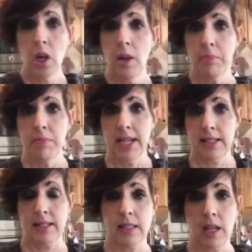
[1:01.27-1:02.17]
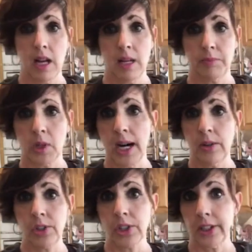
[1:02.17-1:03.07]
mix
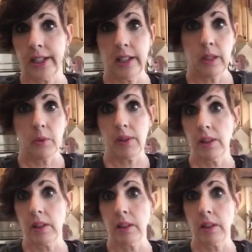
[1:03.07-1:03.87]
ground turkey with a little